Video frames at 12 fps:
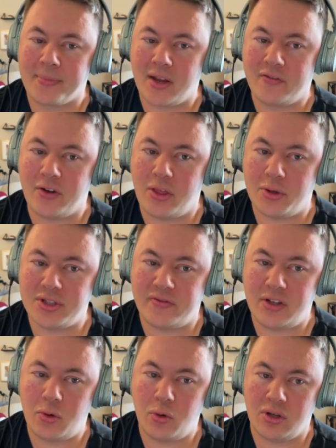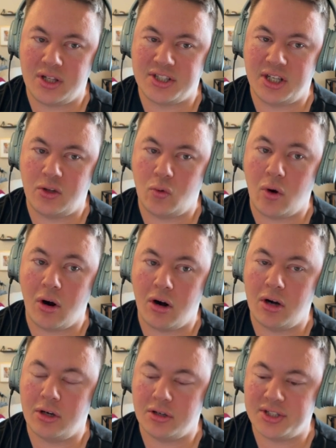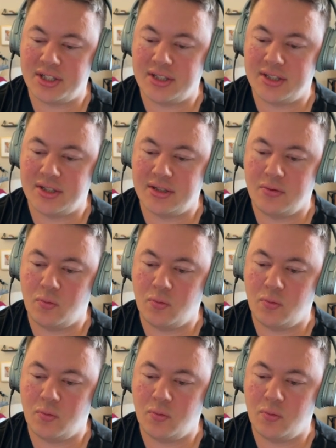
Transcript: For those of you who are listening who are nurses,